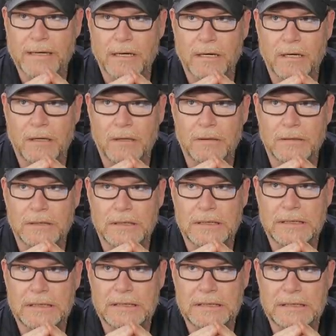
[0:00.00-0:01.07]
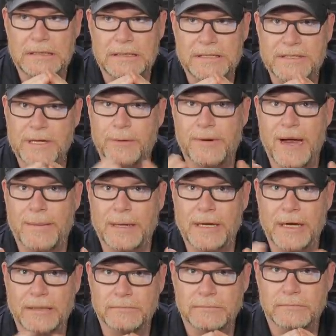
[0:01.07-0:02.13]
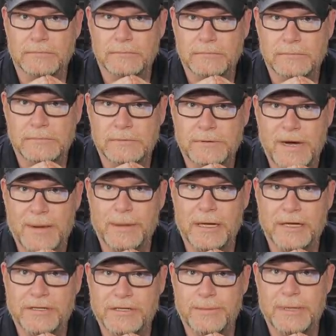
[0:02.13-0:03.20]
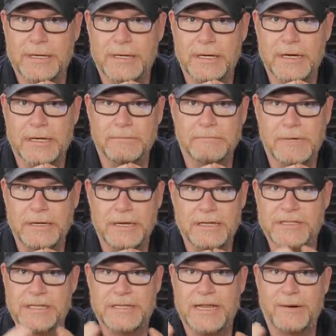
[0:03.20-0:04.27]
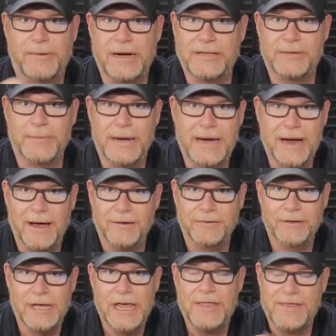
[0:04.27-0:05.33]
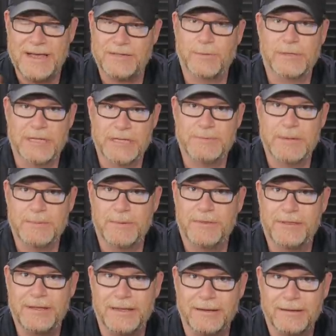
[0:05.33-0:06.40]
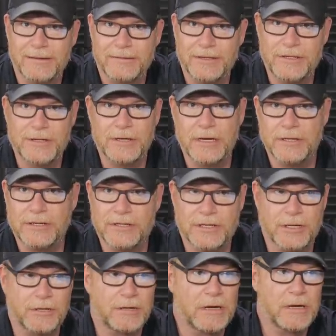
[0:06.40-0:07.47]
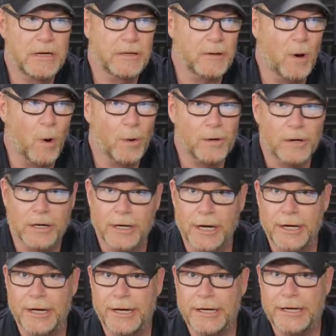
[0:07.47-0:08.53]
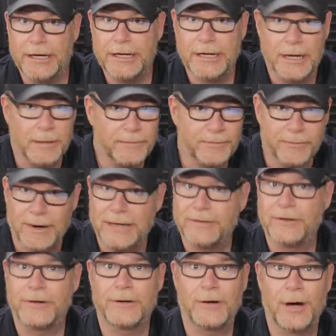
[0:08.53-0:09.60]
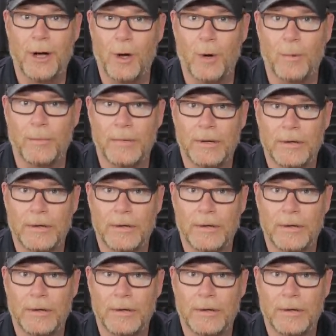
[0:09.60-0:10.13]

call, uh, let's see, grab a gun grab a gun, send me a gun. And they send that right to my house. That's what these people think that you can just order a gun and it comes right to your home.